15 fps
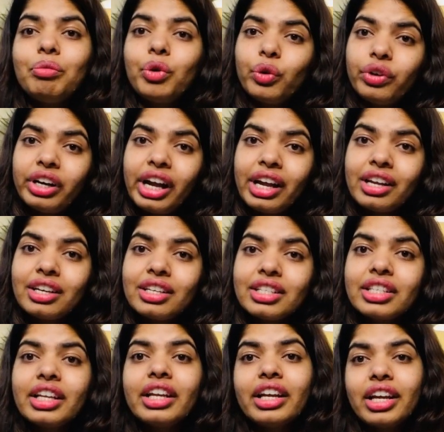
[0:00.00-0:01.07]
blow
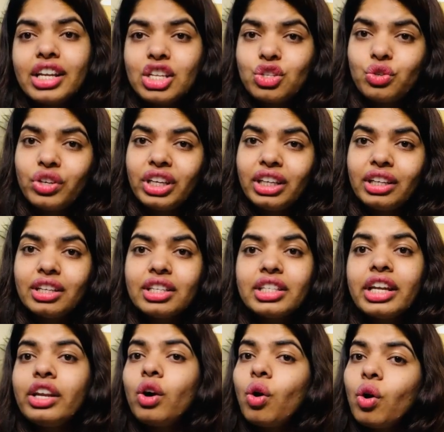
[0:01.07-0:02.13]
dryers, hair straighteners
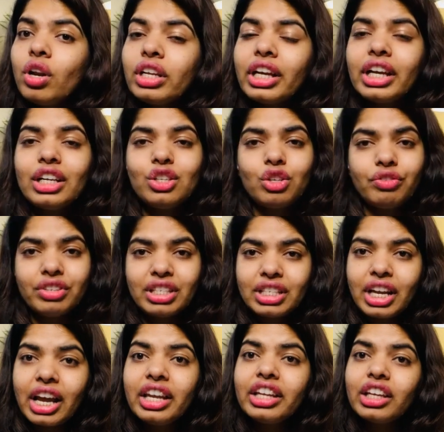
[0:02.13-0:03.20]
and all kinds of
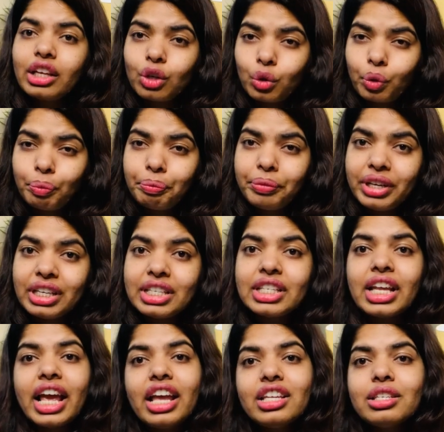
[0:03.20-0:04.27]
styling equipments
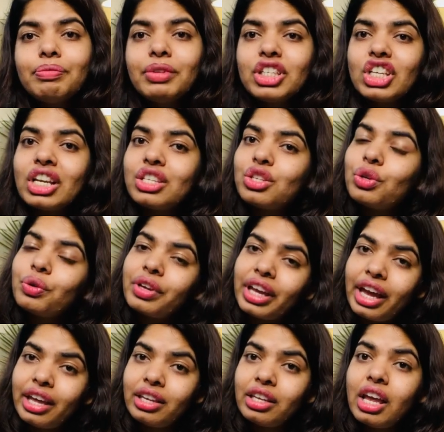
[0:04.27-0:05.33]
as much as you
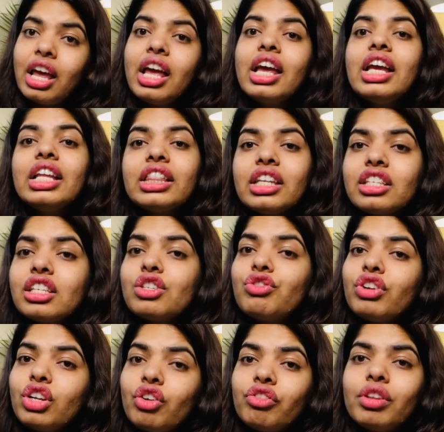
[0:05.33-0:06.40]
can. This is
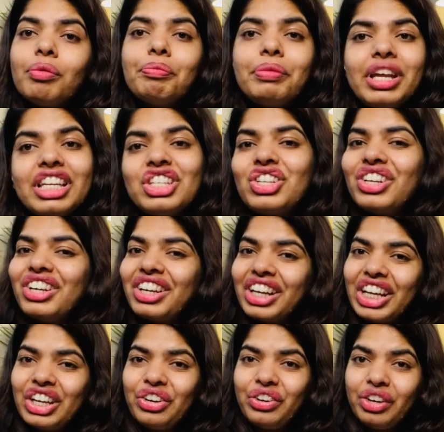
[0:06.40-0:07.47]
one of the best hair
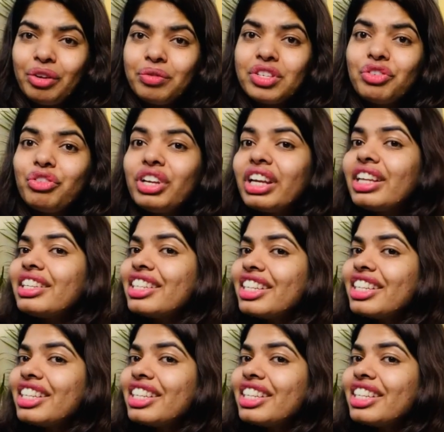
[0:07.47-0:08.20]
care tips we can